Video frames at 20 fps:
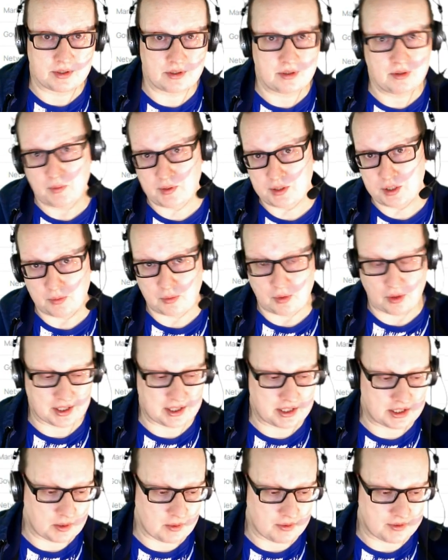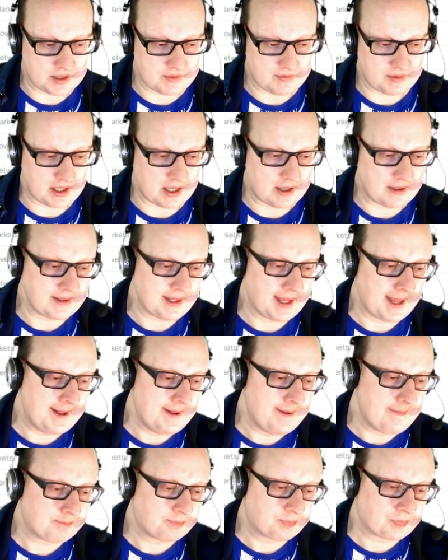which I'm not going to do on this video.
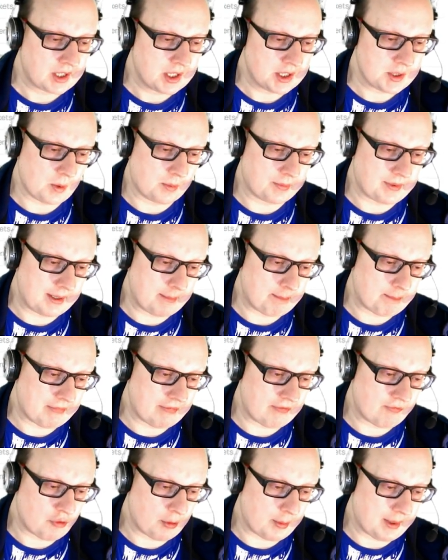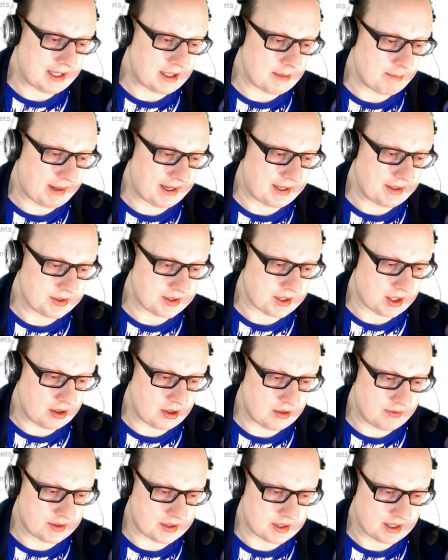Swap the remaining balance
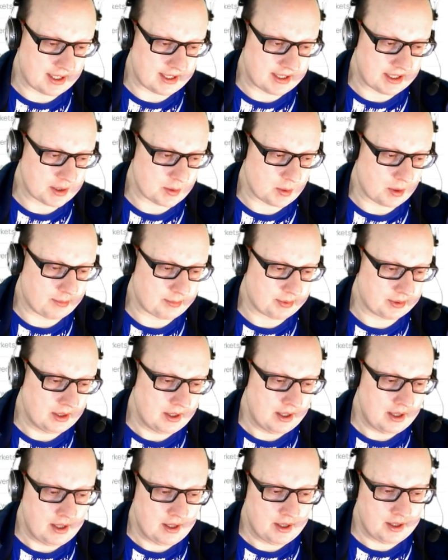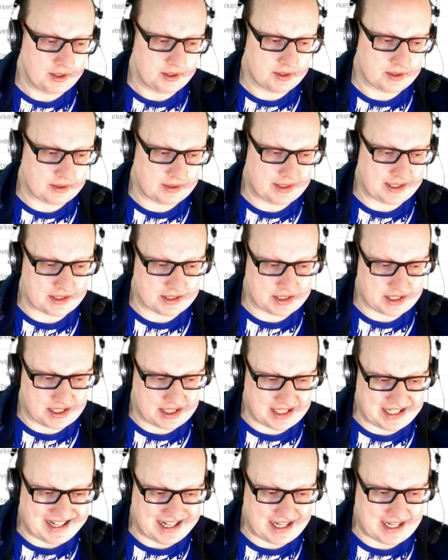over to Anyswap. It's
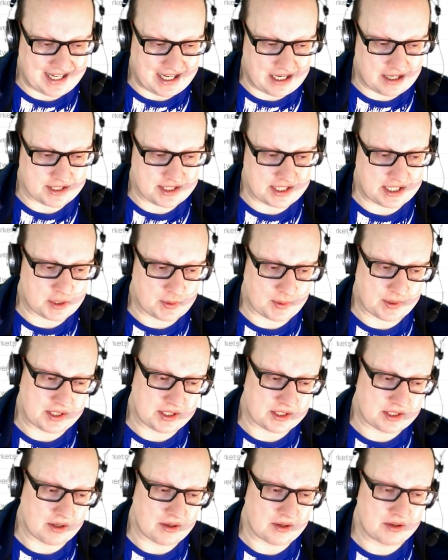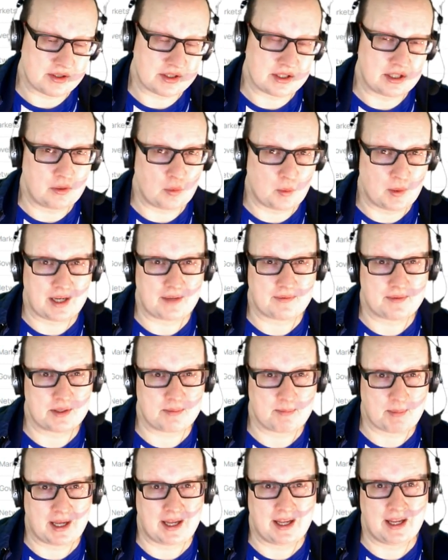an ERC20 token, so you will have to
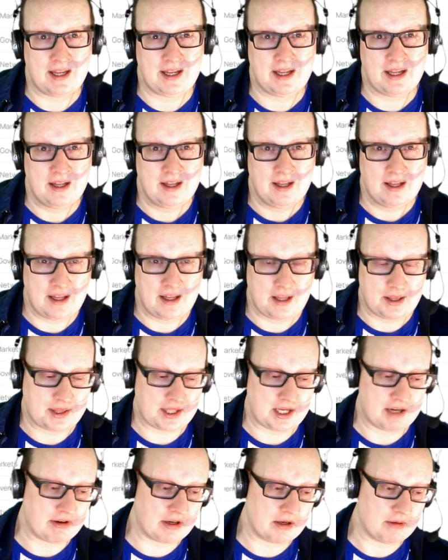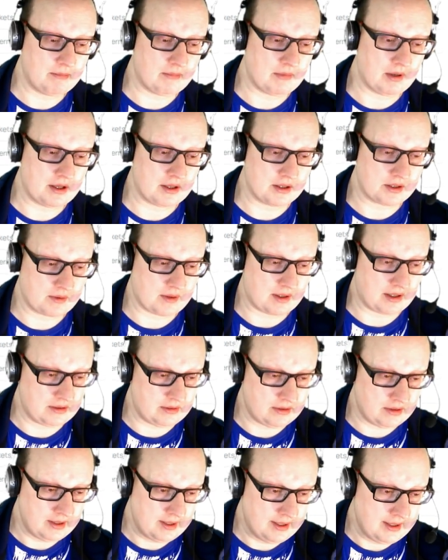pay Ethereum as well.
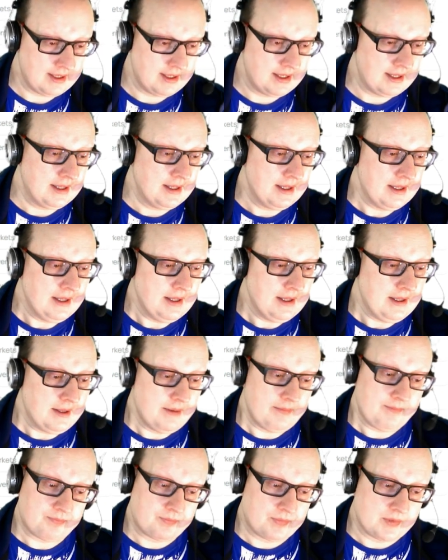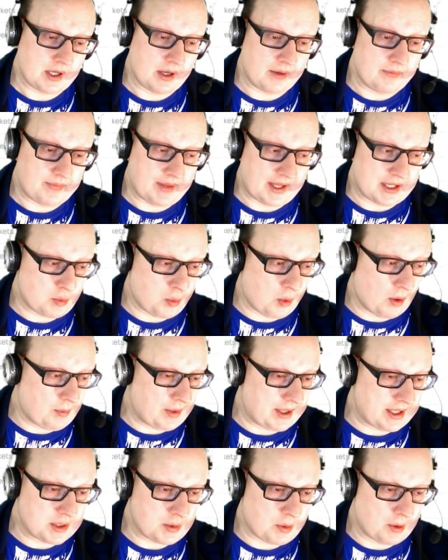So that's one way
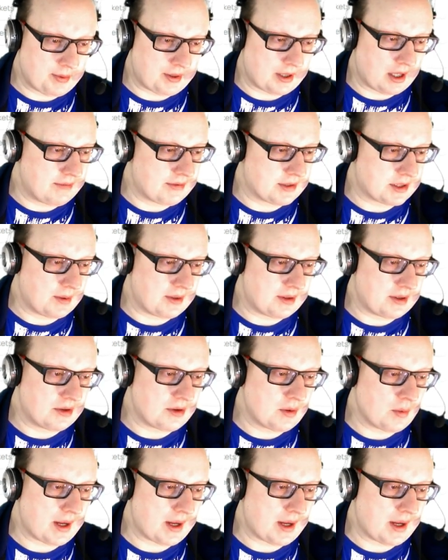of swapping over to it. The other way